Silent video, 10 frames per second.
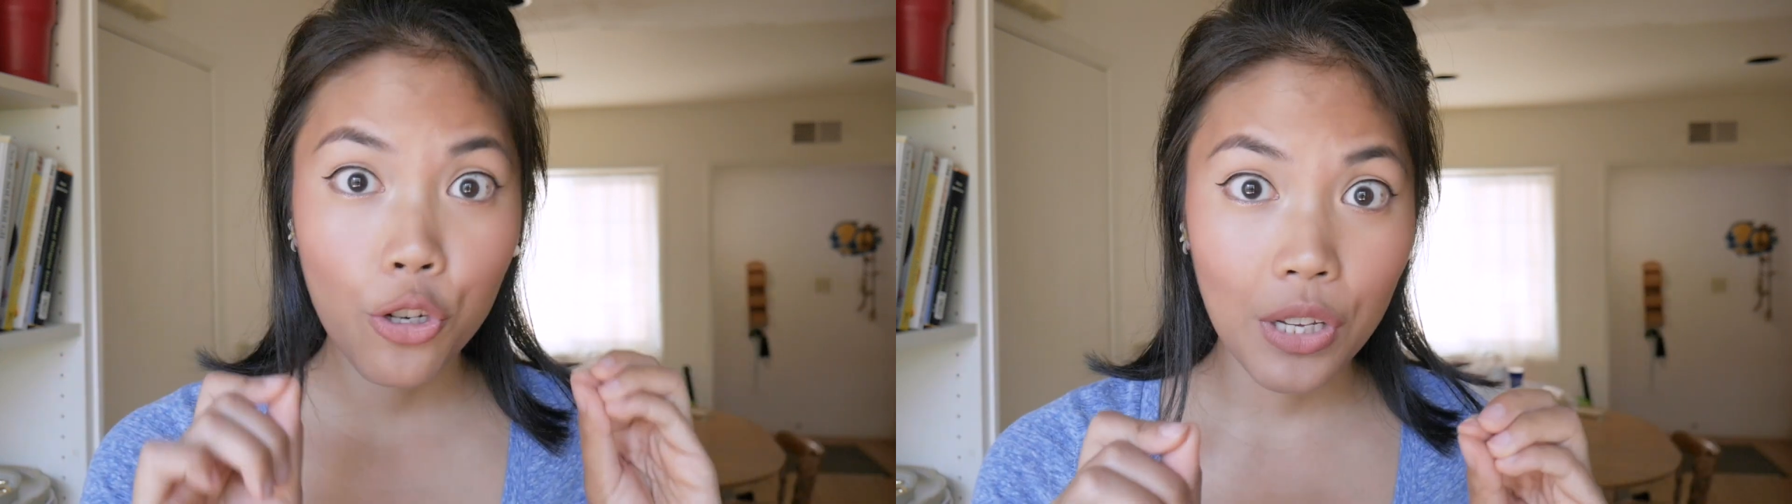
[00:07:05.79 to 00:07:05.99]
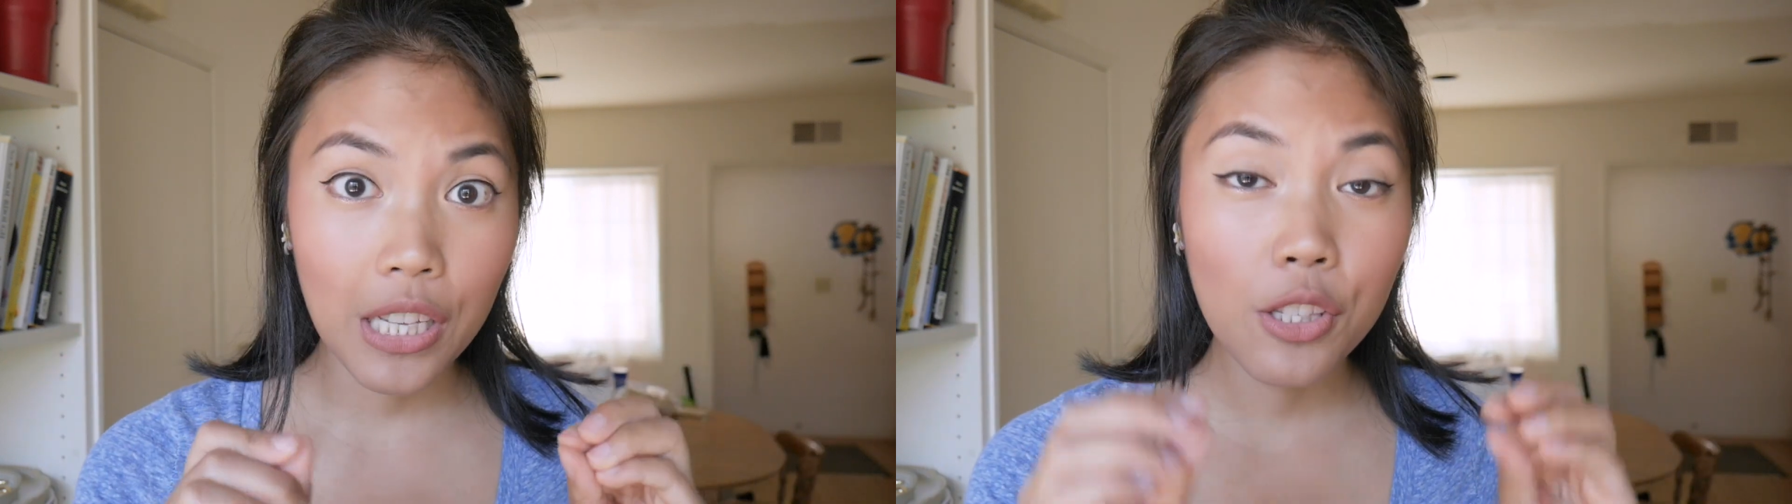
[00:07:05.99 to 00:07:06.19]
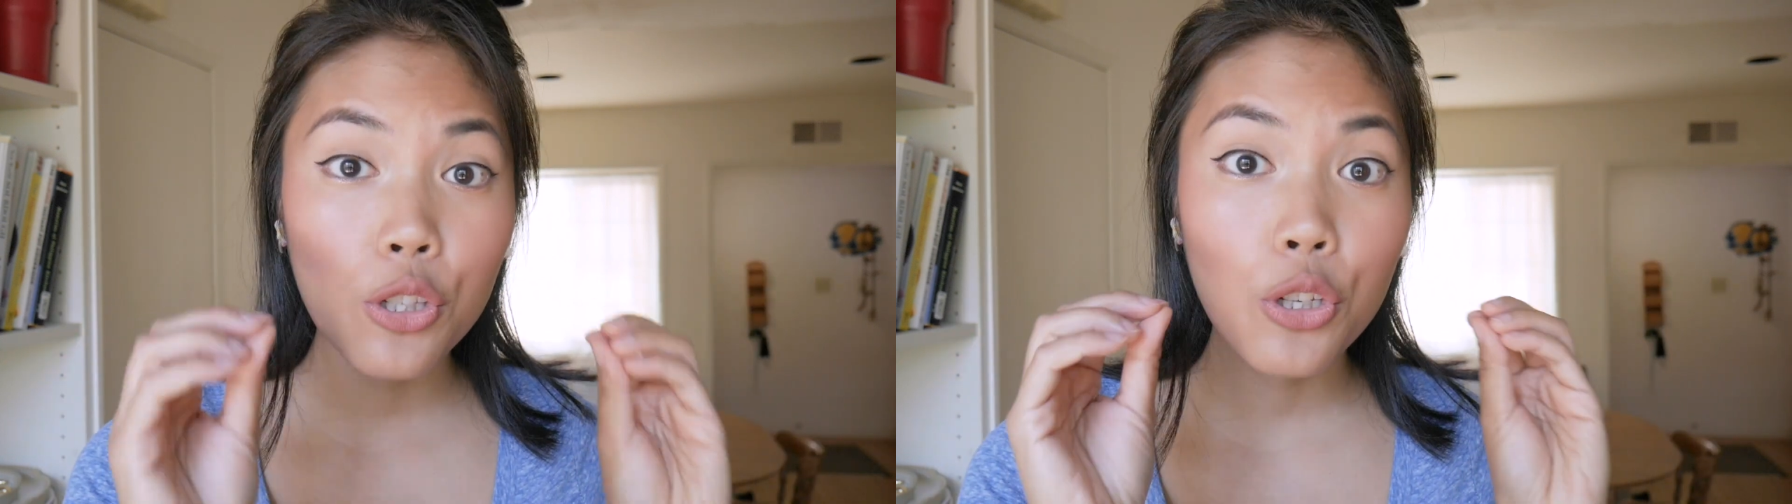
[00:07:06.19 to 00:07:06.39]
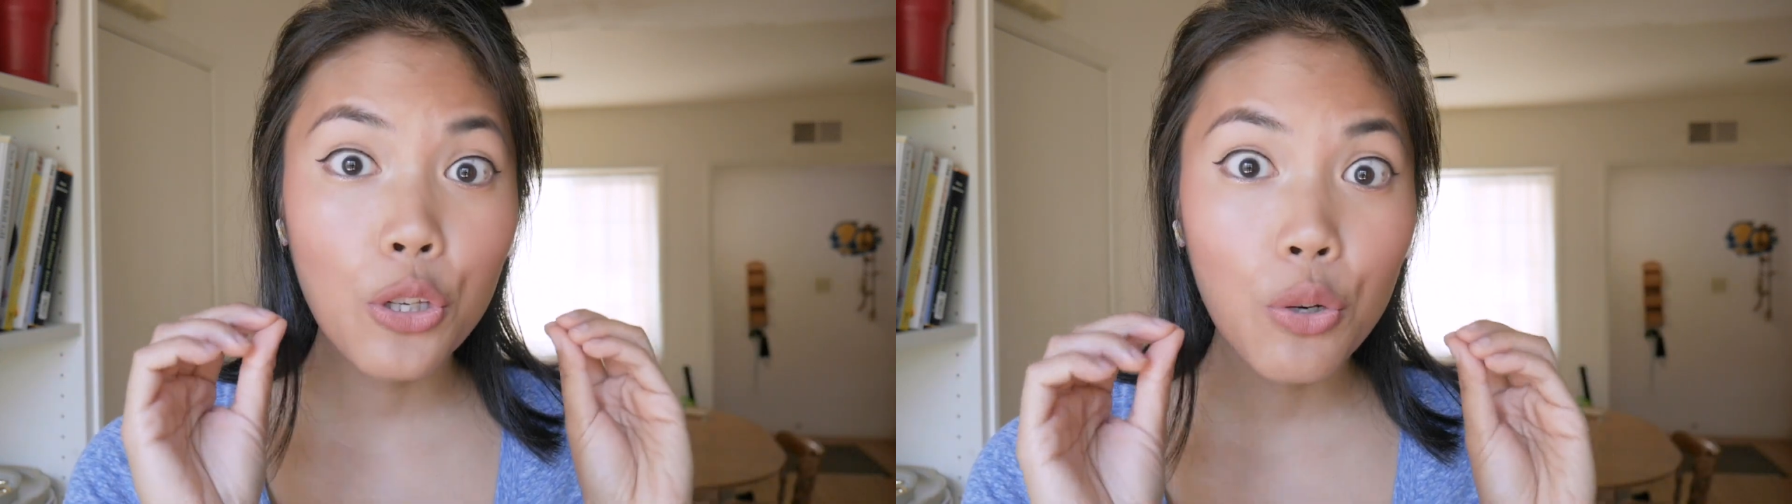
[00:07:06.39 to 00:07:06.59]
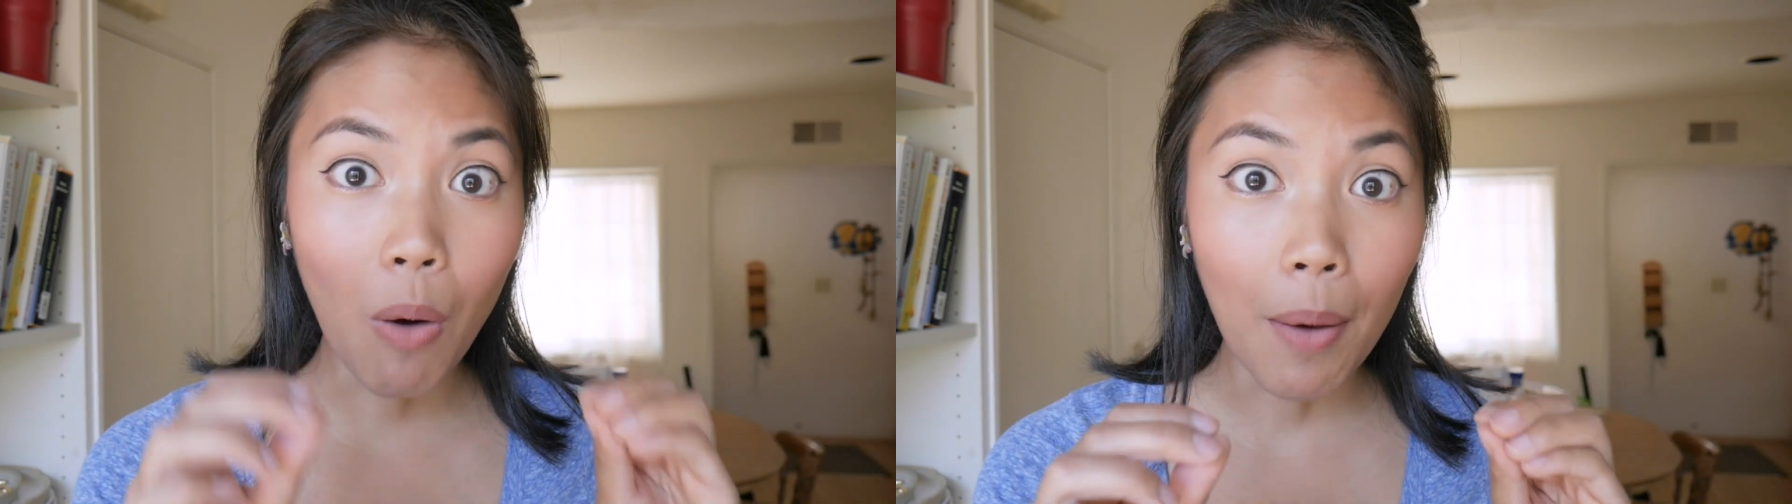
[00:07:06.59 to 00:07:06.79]
treats do
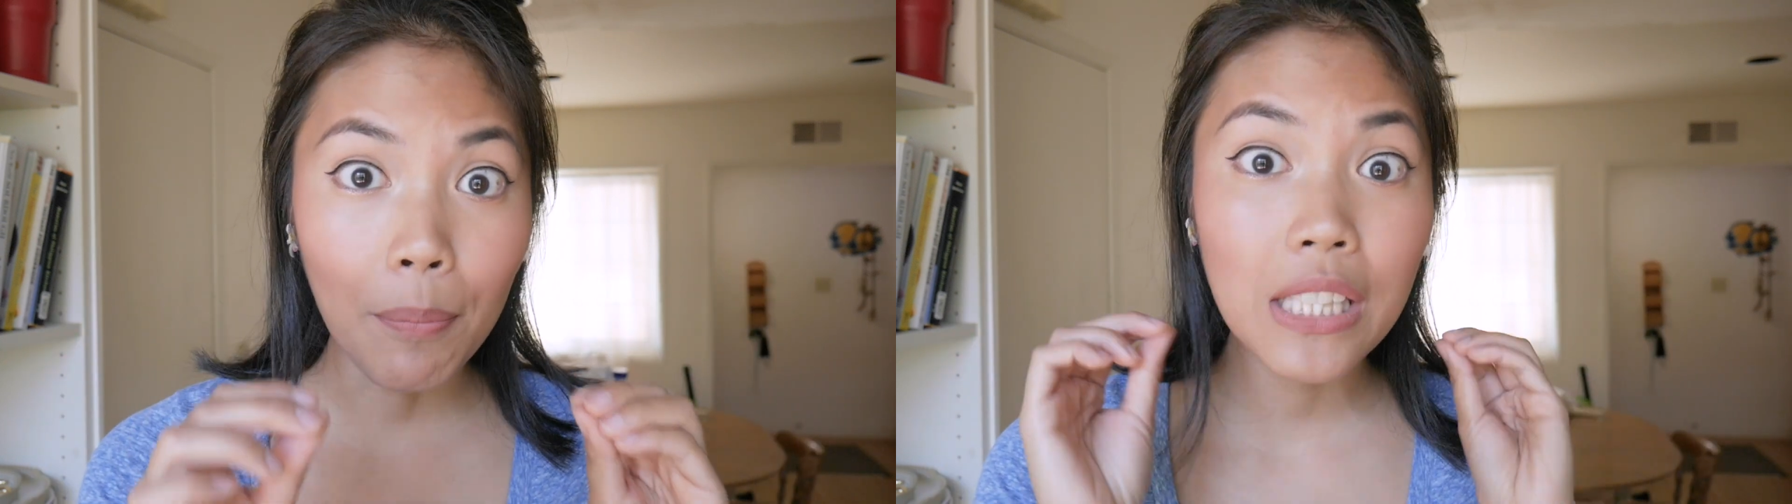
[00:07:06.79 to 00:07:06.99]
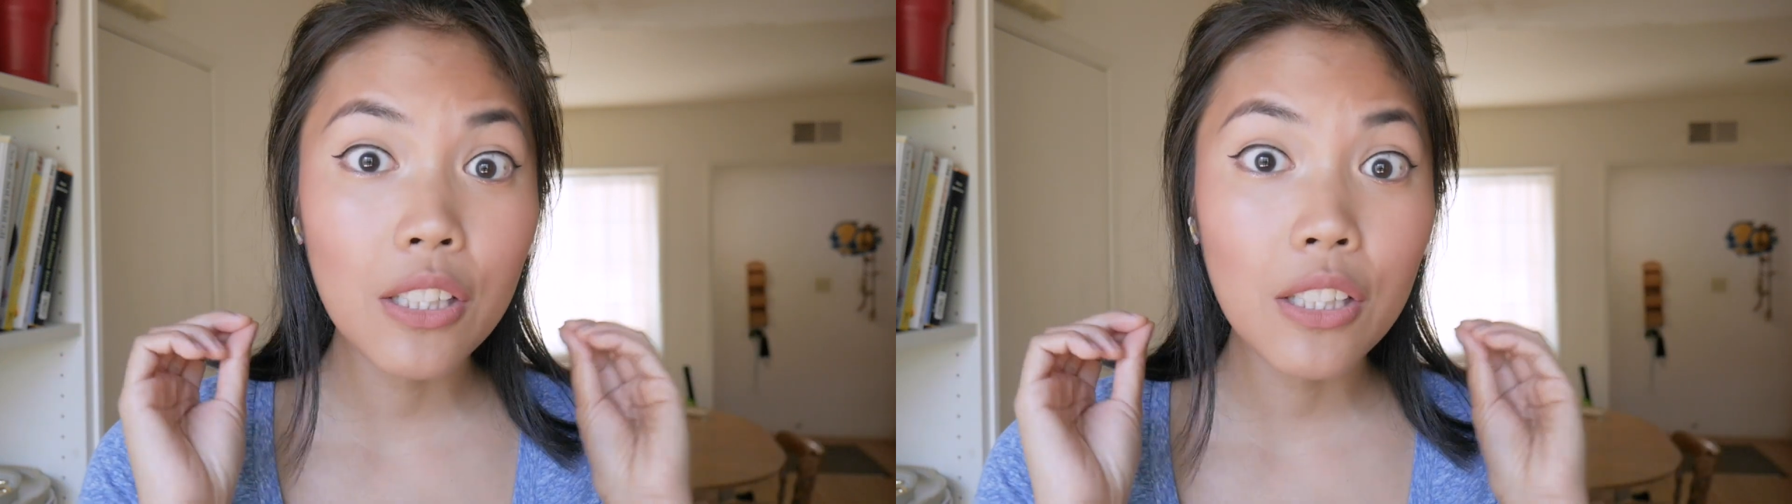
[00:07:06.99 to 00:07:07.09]
you want me